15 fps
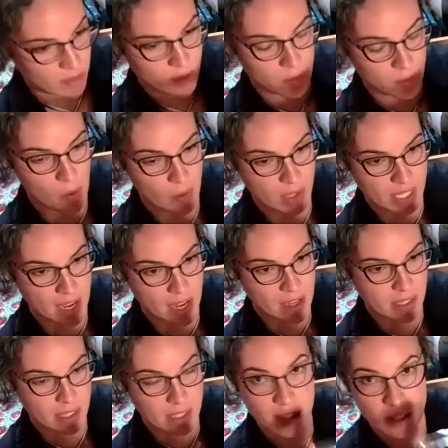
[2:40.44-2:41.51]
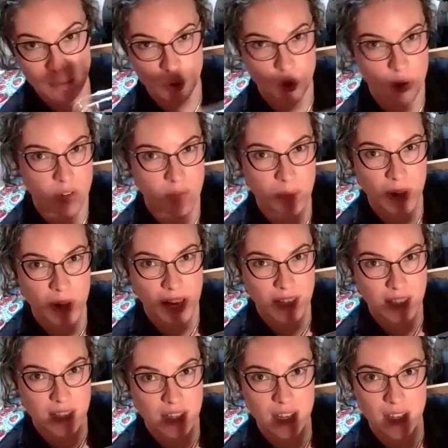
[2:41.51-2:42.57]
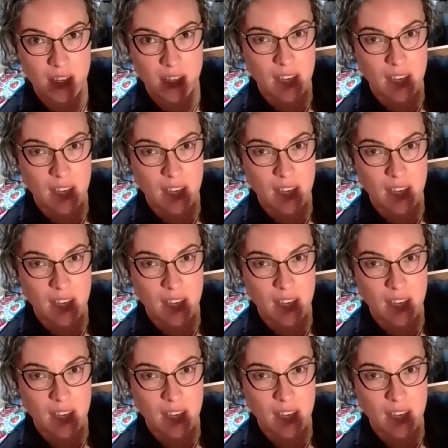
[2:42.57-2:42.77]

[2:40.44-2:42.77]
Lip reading: it always has some sort of plastic,